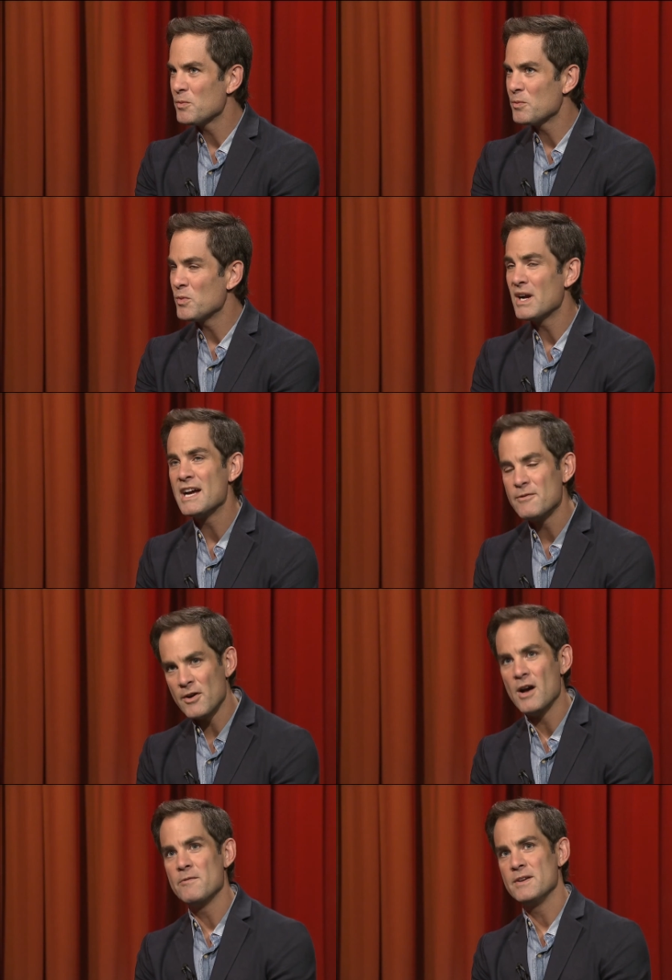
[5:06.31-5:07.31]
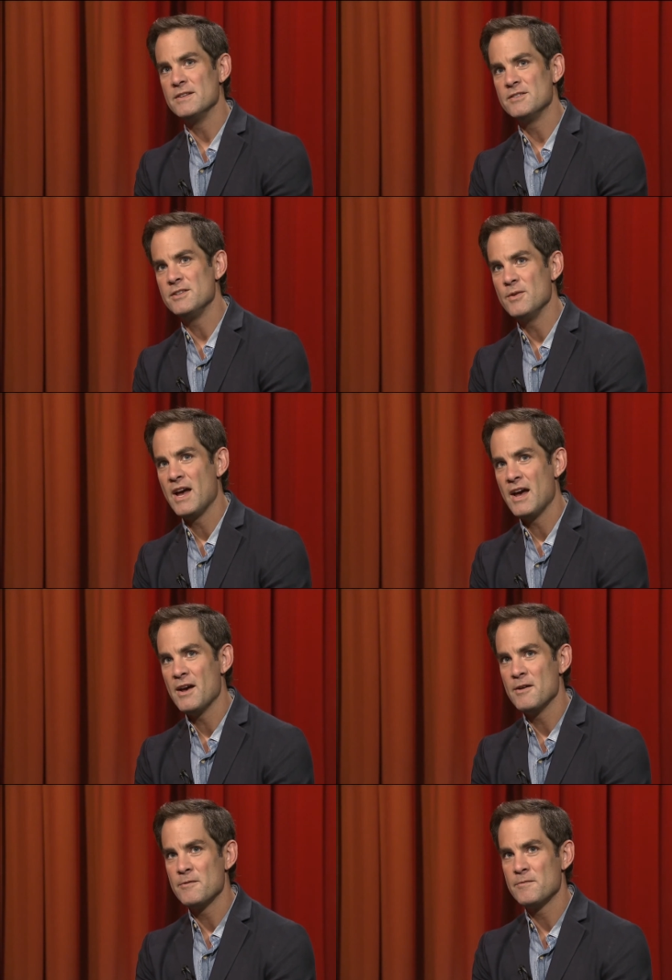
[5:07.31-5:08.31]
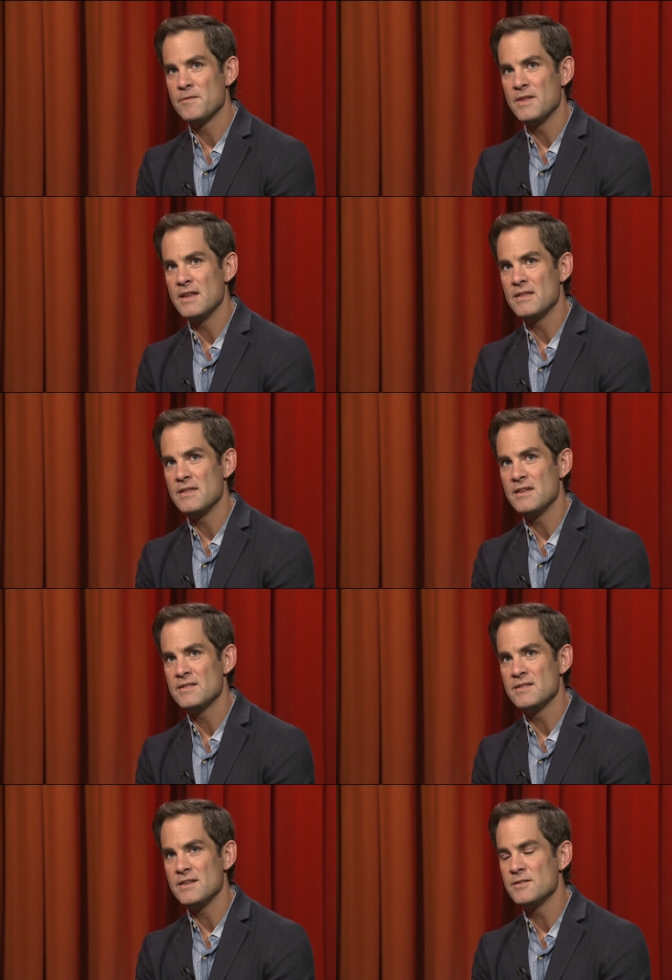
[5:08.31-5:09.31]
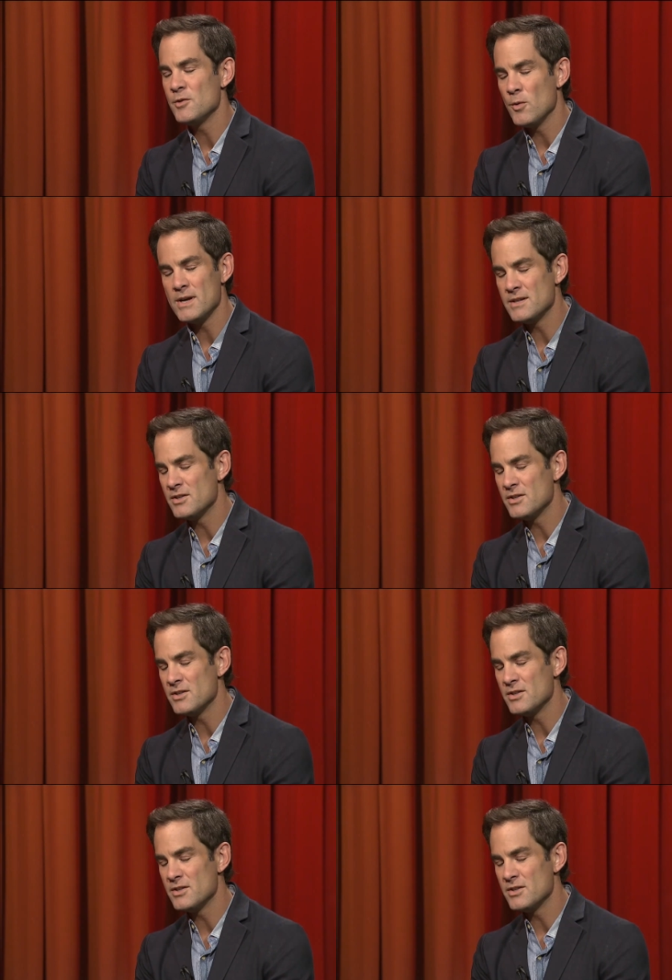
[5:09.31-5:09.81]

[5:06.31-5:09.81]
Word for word: What kind of confidence do you have that this is going to